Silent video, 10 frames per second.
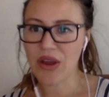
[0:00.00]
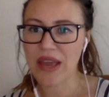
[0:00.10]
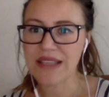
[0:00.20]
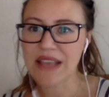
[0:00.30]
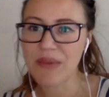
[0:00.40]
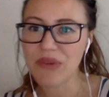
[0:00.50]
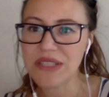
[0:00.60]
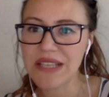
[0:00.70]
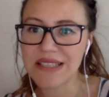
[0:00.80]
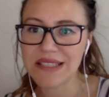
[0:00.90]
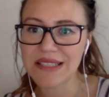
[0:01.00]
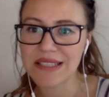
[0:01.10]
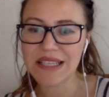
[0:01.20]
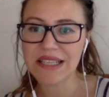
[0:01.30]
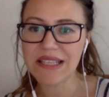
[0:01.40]
Okay. Someone says
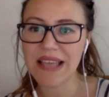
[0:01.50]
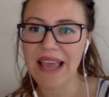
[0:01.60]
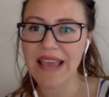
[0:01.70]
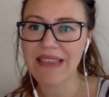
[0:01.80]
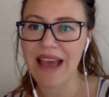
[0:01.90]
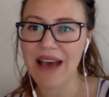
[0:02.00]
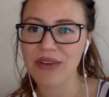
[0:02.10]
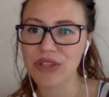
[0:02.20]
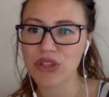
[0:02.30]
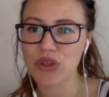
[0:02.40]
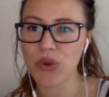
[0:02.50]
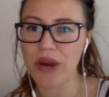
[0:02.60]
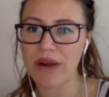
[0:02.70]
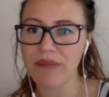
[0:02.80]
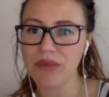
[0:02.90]
Sun in the eighth house,
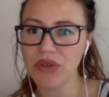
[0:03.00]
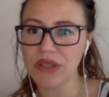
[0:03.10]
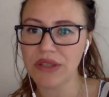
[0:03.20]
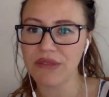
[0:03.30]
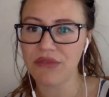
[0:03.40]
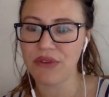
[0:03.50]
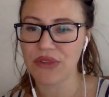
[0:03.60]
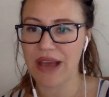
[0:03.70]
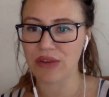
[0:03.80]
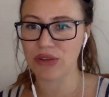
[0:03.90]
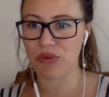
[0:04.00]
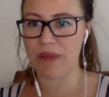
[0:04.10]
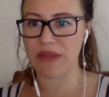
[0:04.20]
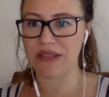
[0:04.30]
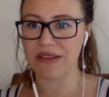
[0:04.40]
square Moon in the fifth house remedy.